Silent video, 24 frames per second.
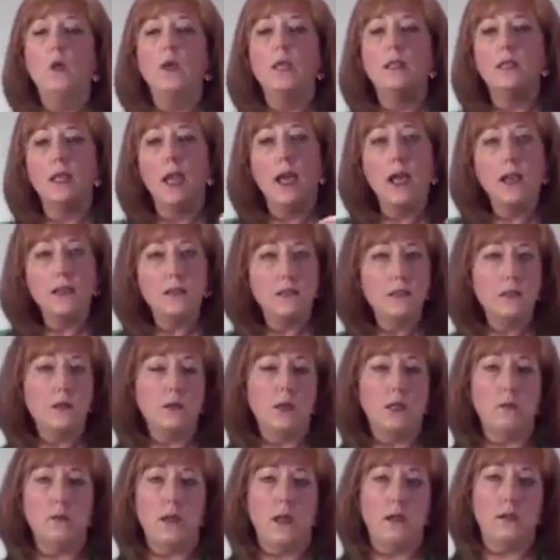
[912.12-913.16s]
We test
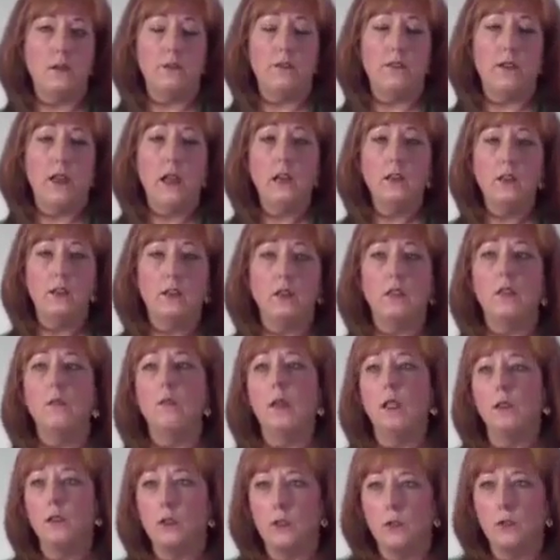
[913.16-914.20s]
during manufacturing to
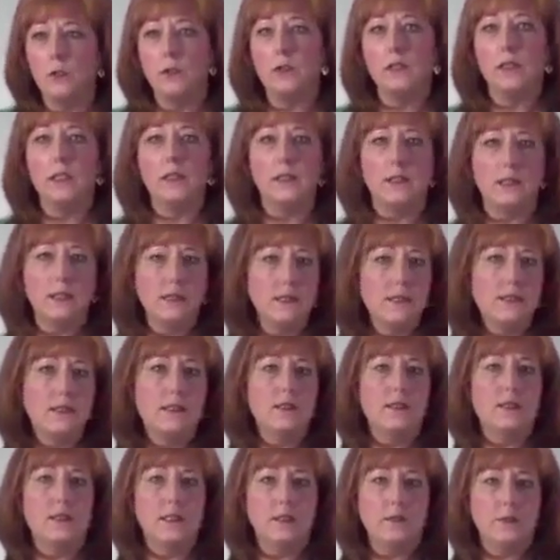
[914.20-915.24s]
make sure there's
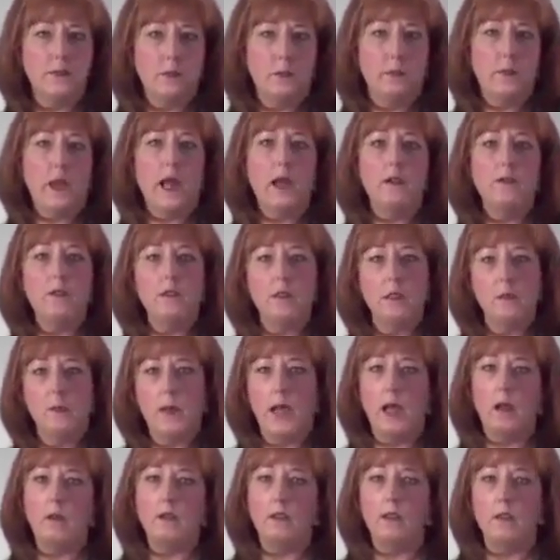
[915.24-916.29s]
consistency from pouch to
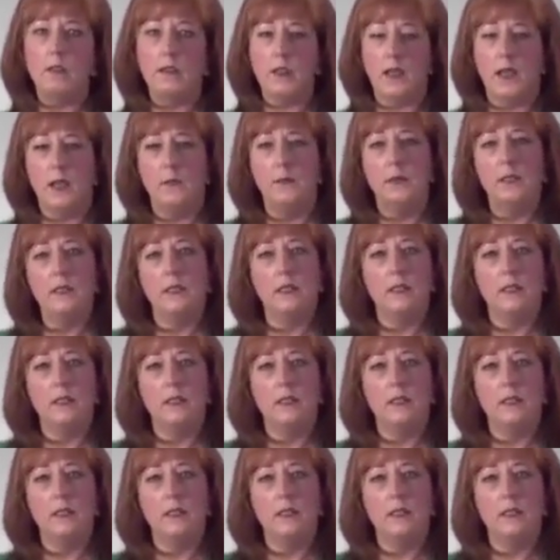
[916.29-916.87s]
pouch and tablet